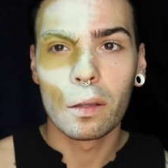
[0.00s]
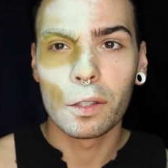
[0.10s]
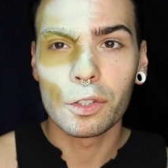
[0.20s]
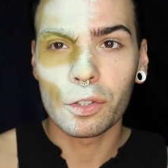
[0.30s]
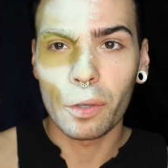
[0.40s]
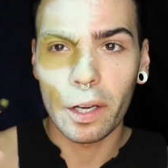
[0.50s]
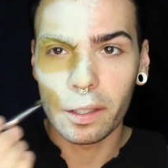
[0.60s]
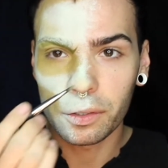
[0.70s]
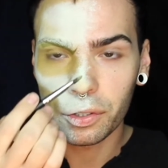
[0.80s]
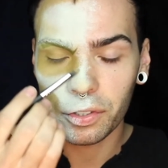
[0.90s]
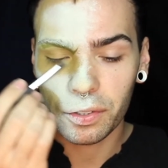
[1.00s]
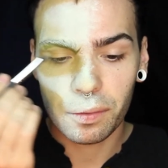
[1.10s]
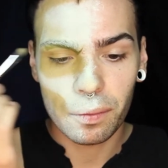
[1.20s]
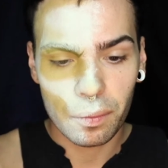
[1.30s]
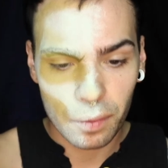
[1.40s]
This is great, it just
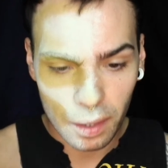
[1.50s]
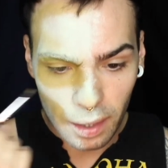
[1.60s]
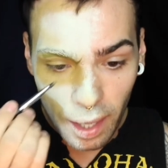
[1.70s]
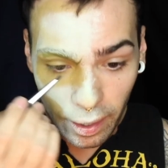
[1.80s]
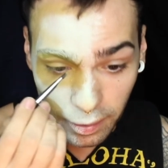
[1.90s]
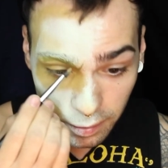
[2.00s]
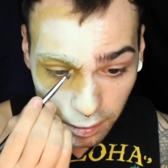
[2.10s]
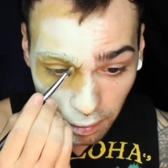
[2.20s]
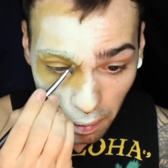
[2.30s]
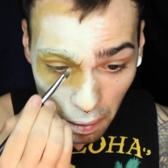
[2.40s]
glides.